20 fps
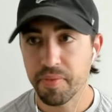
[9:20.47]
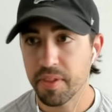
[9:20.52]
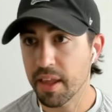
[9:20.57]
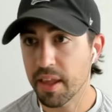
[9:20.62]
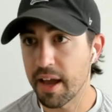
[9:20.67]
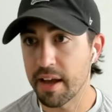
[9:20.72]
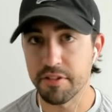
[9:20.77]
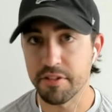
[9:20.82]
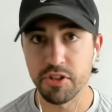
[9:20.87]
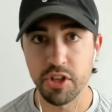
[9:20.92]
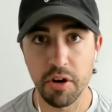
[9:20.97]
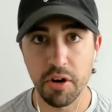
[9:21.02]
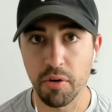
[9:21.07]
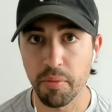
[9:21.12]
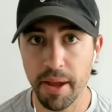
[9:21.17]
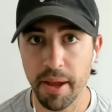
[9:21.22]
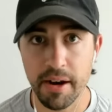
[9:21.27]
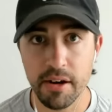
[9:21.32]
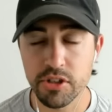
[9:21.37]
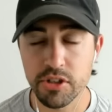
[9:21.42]
as a general
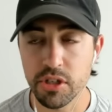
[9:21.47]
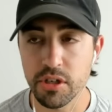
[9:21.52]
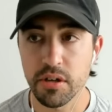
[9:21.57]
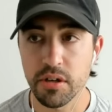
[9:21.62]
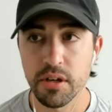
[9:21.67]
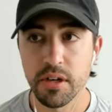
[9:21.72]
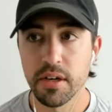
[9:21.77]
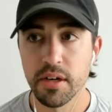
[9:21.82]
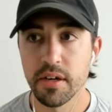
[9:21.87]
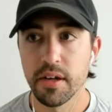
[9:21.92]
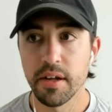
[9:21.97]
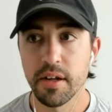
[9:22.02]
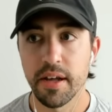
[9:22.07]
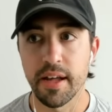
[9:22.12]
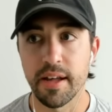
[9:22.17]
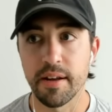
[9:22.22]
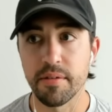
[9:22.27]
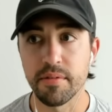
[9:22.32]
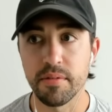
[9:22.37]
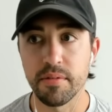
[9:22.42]
manager
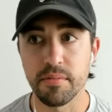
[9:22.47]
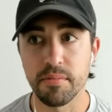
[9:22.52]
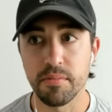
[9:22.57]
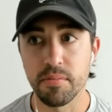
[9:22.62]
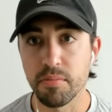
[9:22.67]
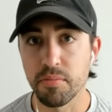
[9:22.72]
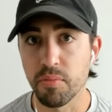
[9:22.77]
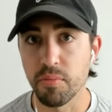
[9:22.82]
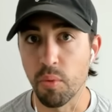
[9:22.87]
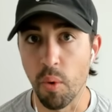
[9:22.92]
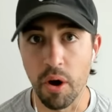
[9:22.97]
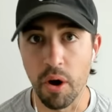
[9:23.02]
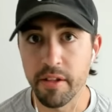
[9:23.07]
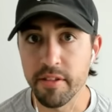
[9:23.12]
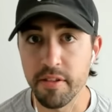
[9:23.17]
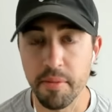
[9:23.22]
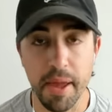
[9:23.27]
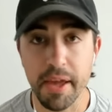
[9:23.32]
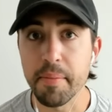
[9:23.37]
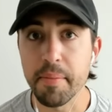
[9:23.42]
and wanted to
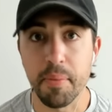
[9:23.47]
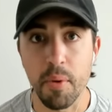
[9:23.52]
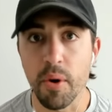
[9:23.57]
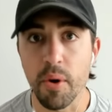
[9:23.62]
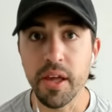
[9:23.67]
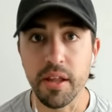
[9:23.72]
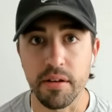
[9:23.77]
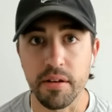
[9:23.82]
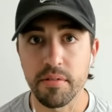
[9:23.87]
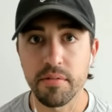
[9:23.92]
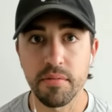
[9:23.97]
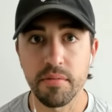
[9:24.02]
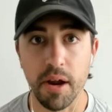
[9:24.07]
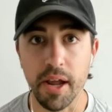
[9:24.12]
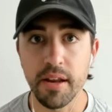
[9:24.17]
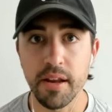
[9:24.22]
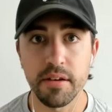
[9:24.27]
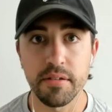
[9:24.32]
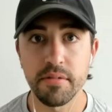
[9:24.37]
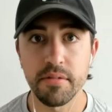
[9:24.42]
make a point,
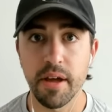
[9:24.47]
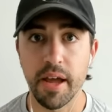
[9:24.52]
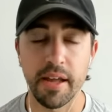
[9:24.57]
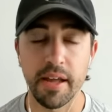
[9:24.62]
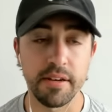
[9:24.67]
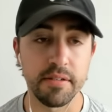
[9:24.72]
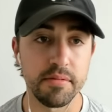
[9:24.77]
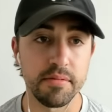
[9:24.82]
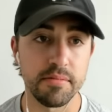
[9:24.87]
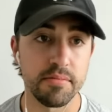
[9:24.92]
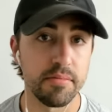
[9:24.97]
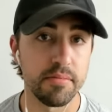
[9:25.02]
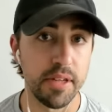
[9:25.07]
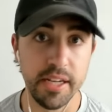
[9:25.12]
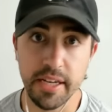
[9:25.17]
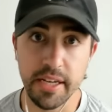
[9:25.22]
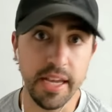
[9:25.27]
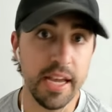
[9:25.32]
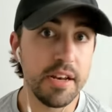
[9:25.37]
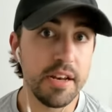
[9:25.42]
right? And he
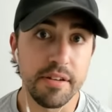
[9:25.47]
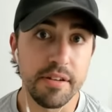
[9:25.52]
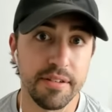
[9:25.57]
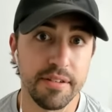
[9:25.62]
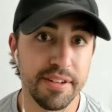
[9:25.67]
did.